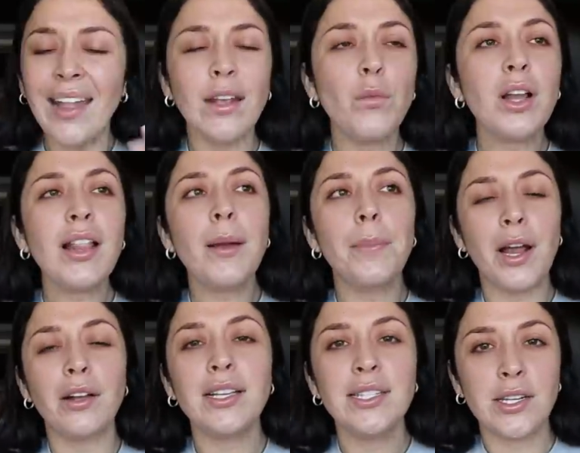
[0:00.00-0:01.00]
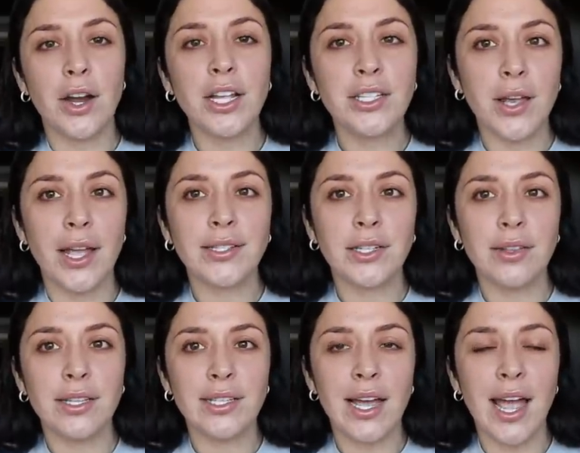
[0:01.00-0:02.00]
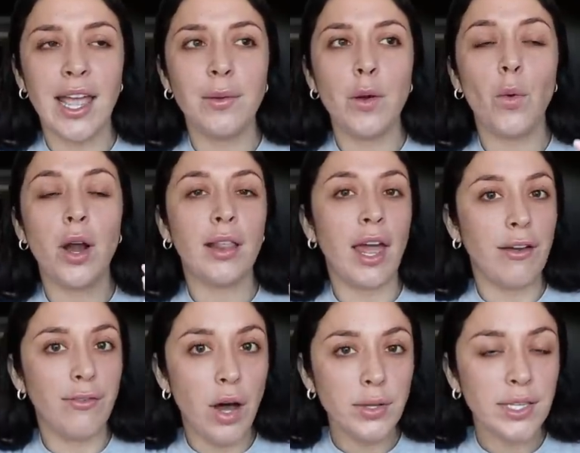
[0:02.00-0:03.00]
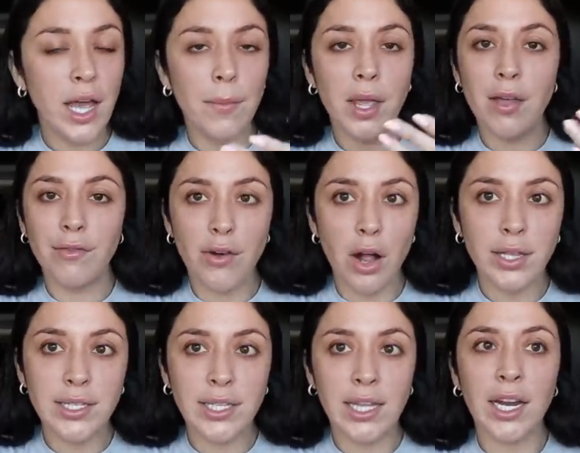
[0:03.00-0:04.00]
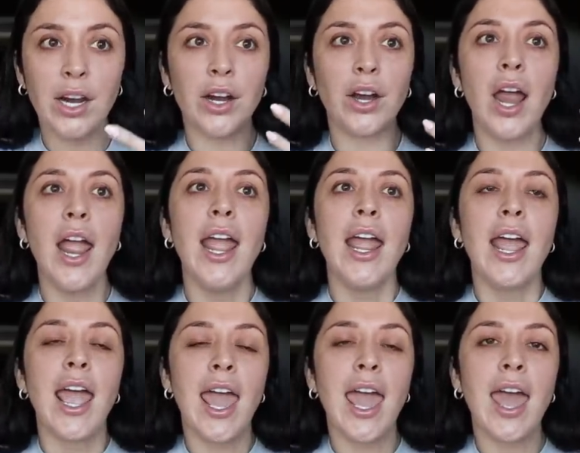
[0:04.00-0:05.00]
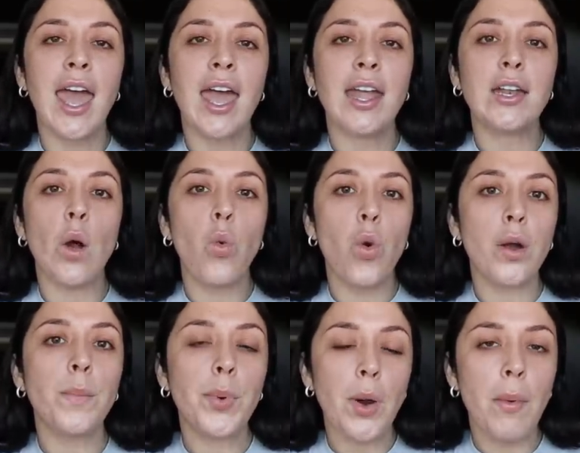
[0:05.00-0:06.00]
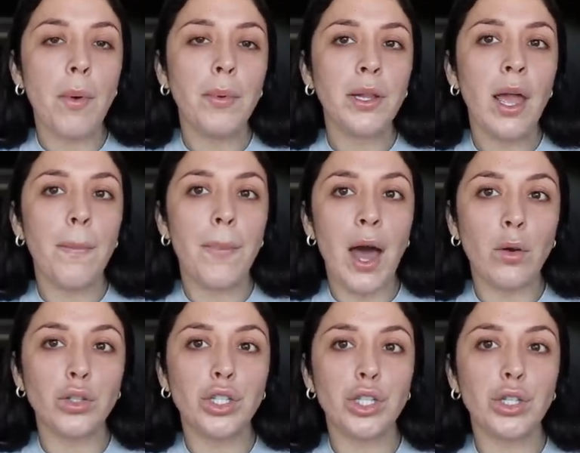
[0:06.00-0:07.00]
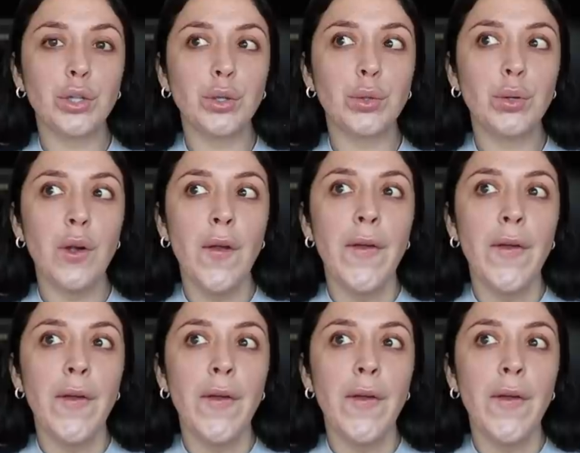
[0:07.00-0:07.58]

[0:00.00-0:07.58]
I think we're like barely starting to enter the time where like fall's coming, fall is here and we're probably about to